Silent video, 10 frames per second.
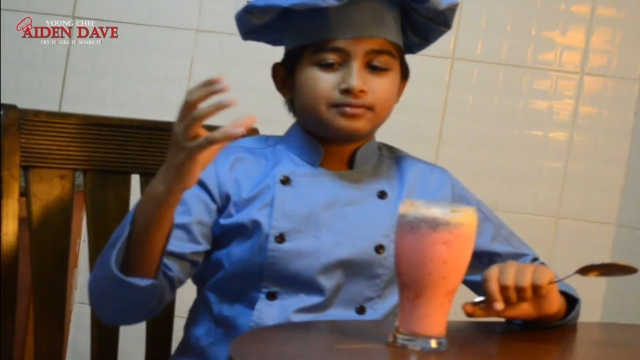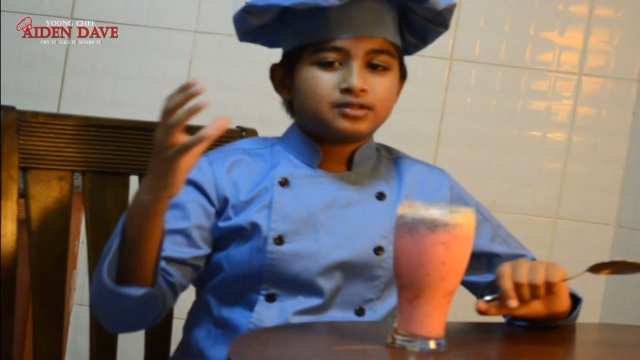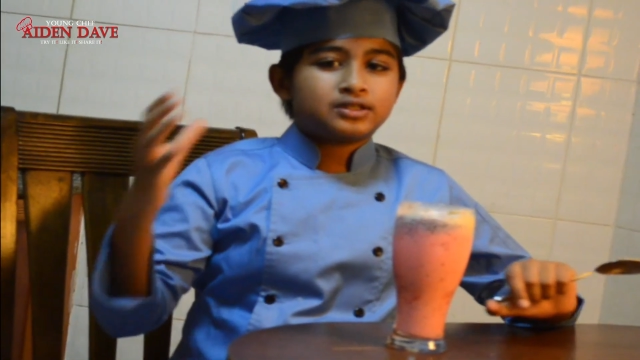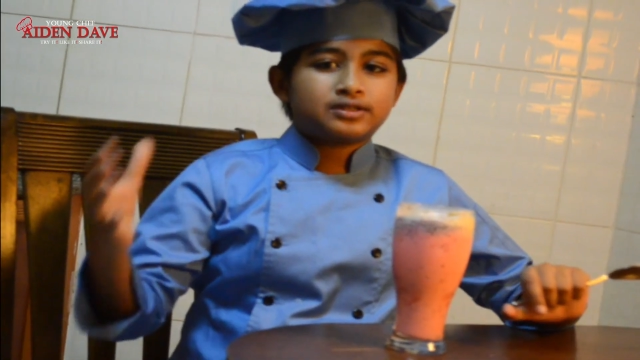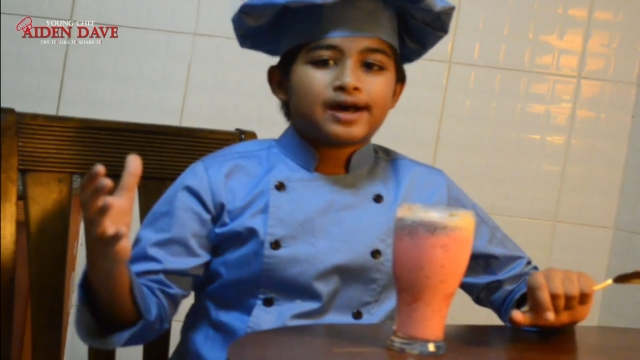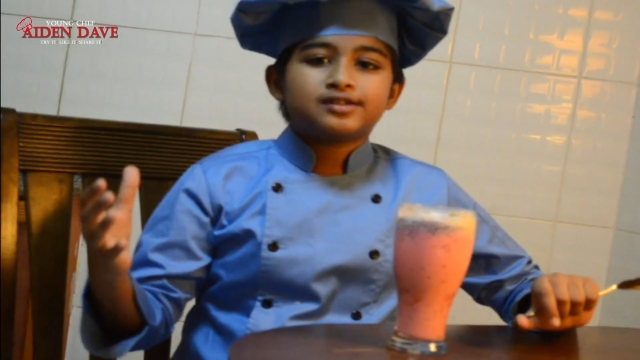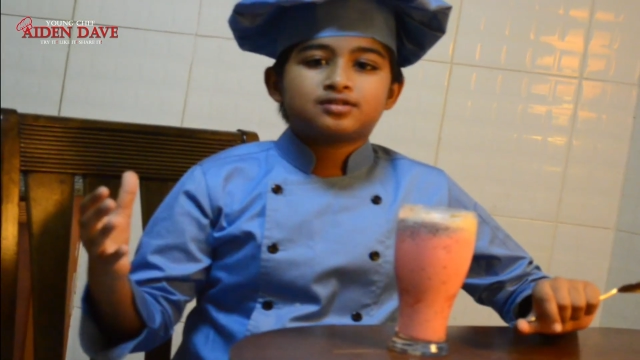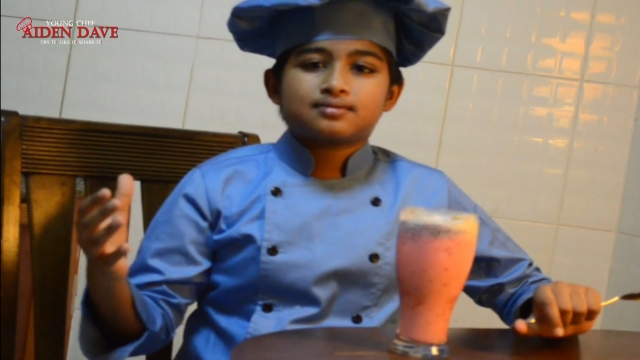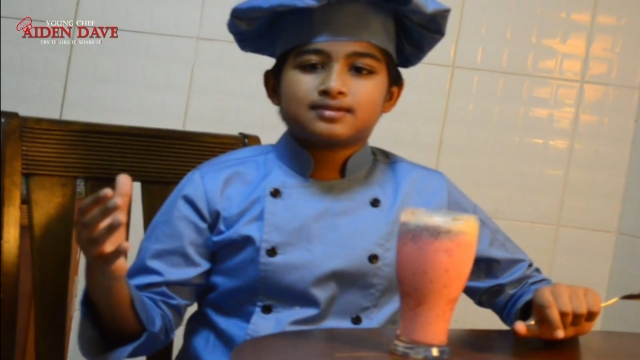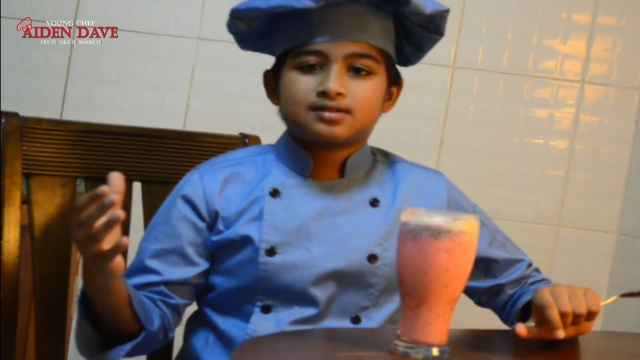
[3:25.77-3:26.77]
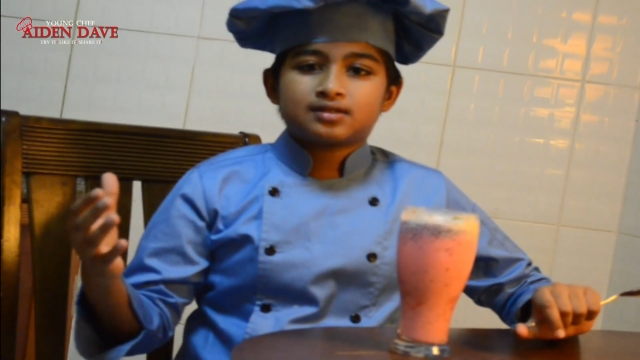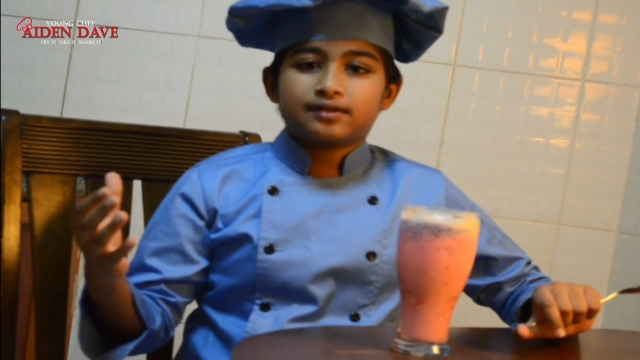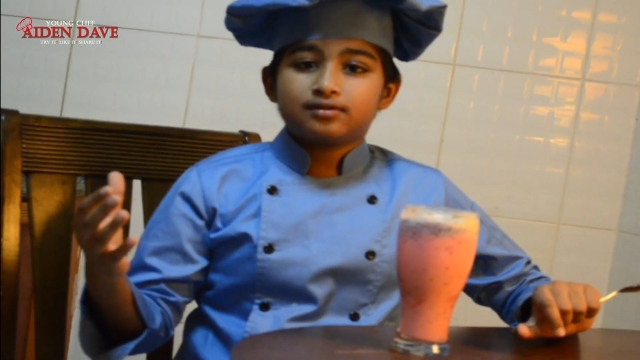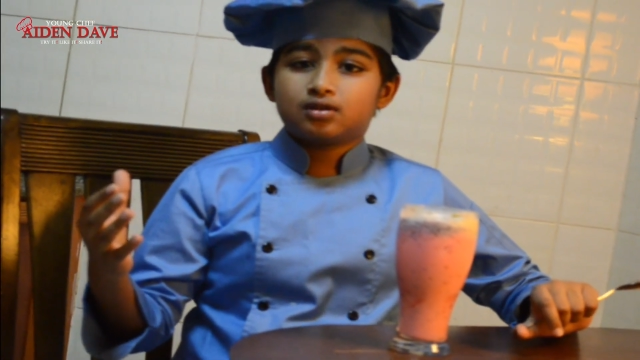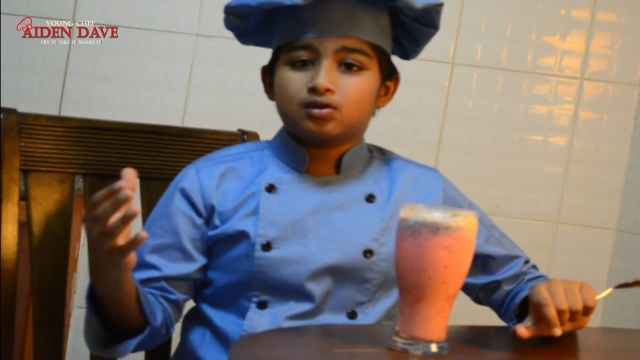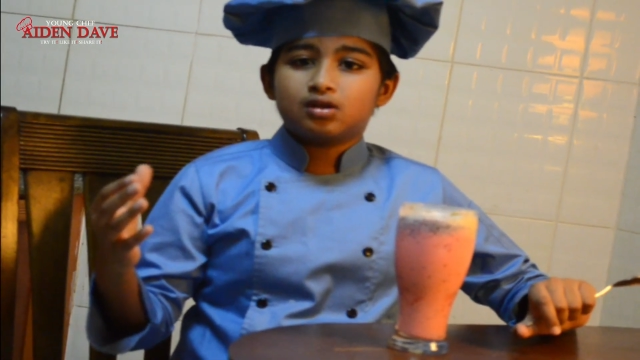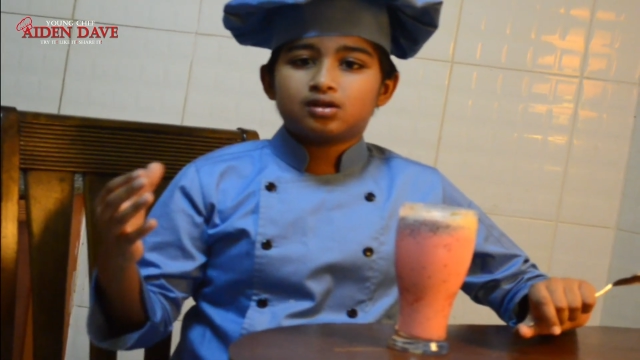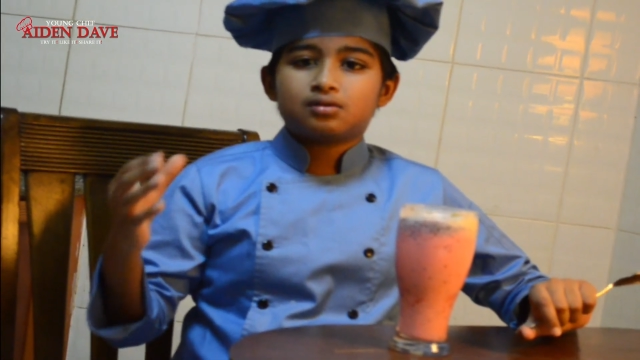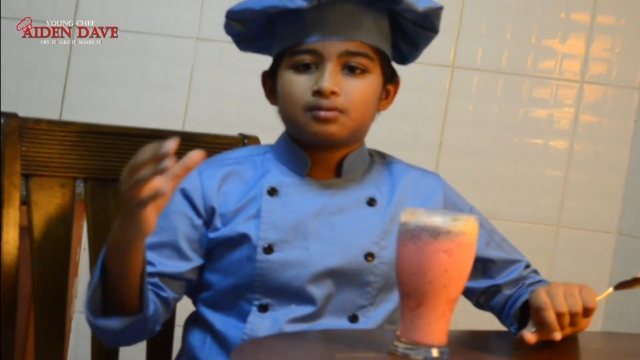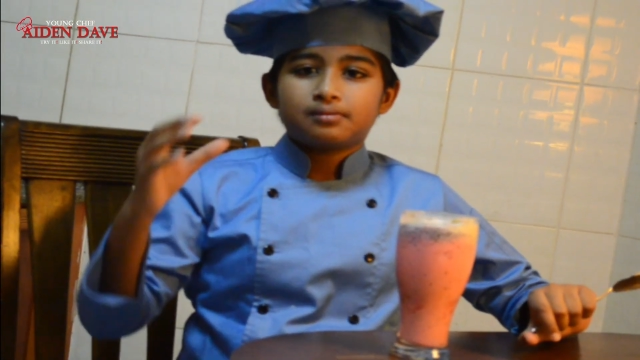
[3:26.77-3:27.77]
It's nice to be served cold.
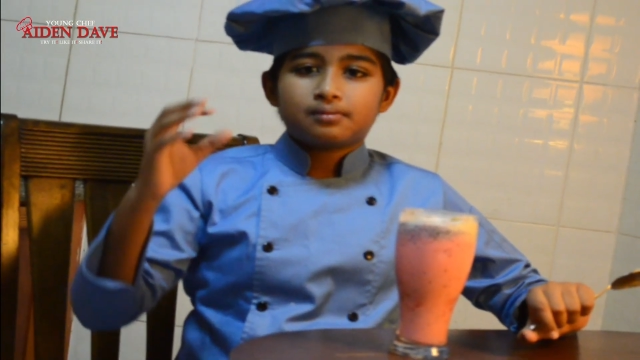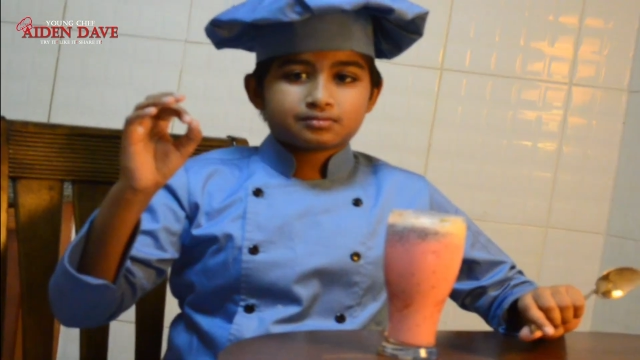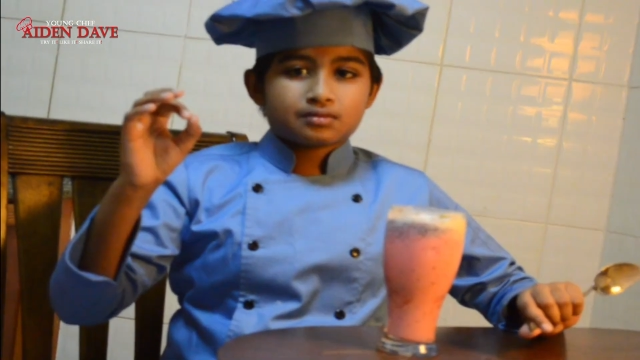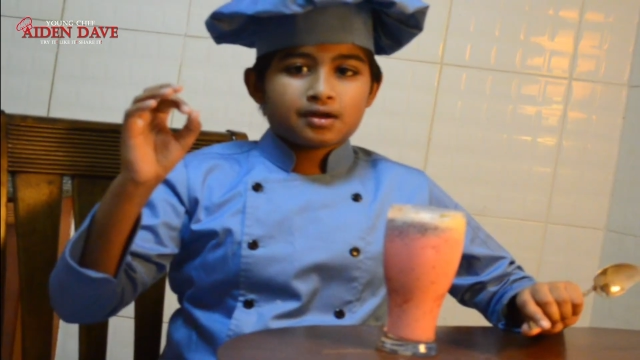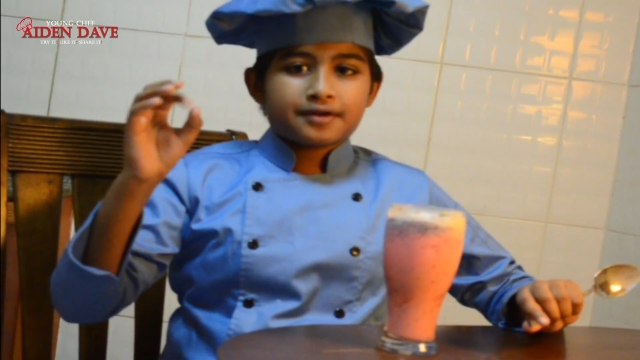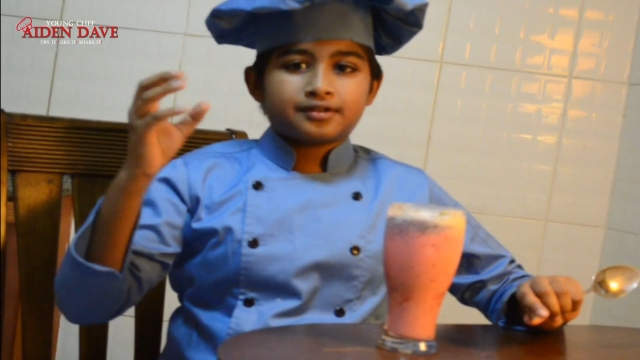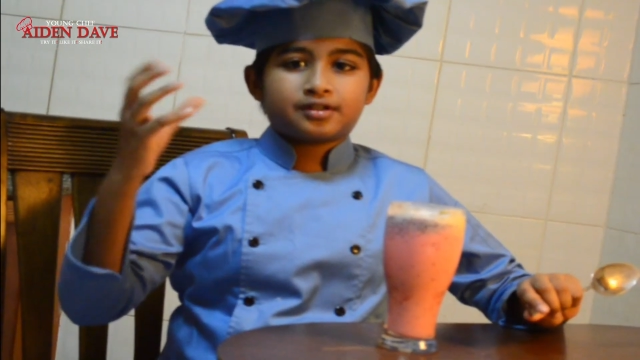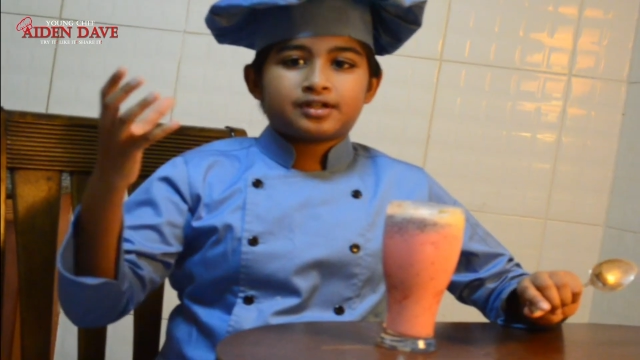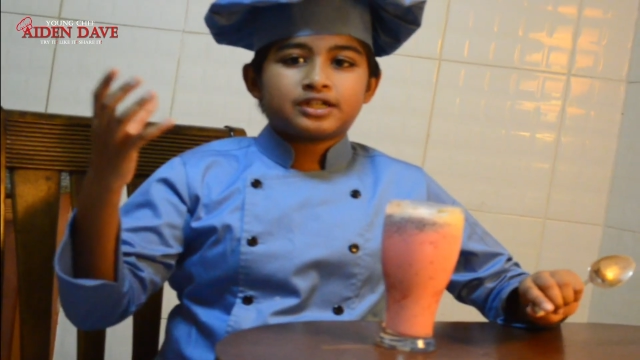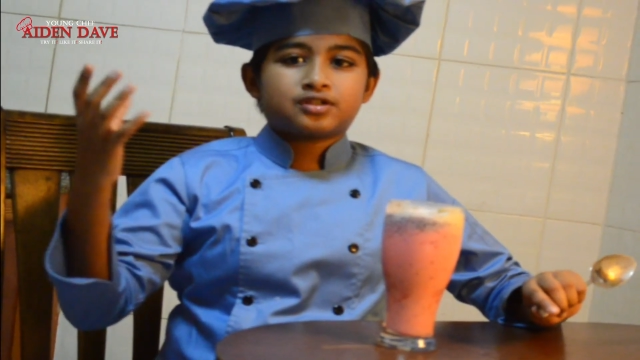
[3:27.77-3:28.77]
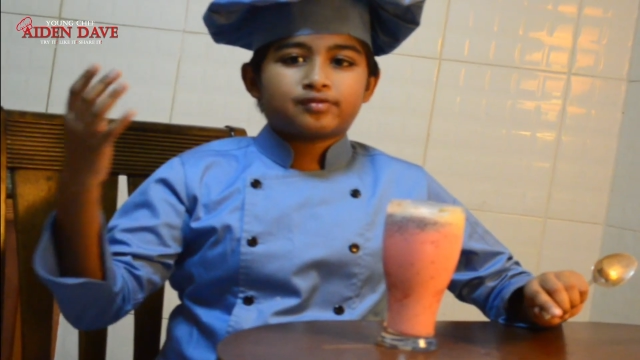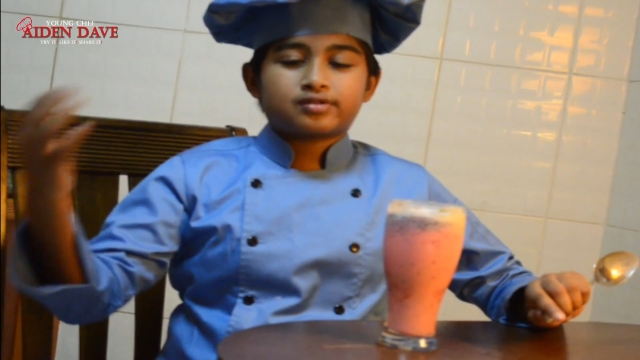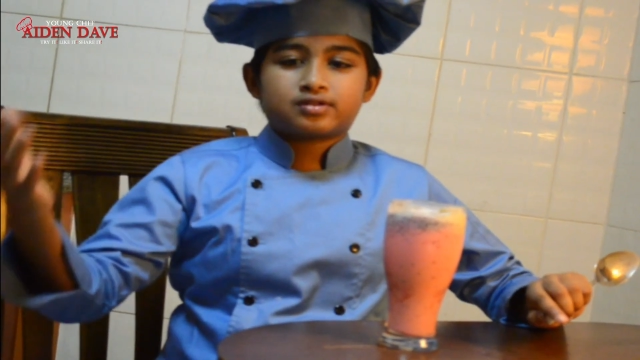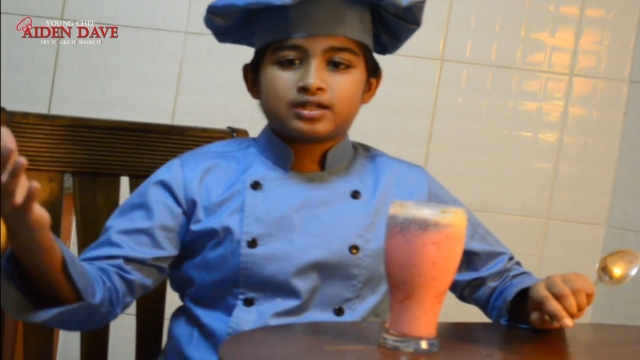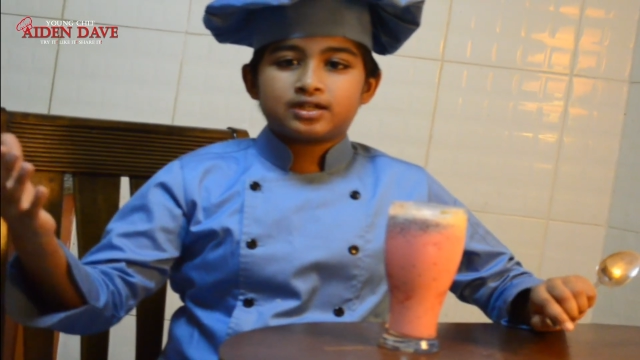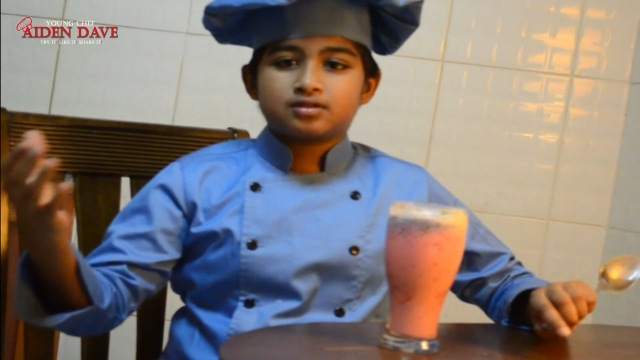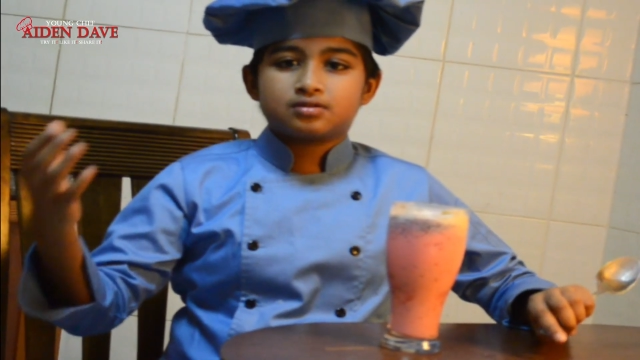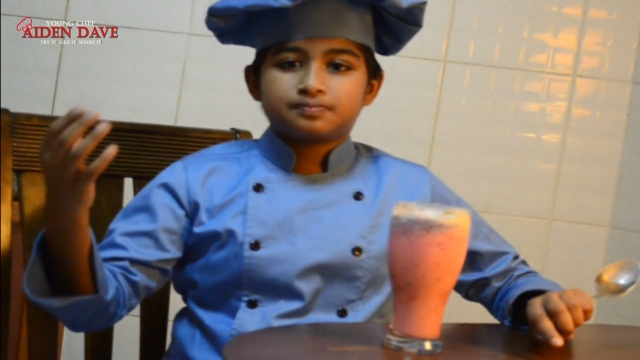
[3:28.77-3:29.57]
The taste of the seeds,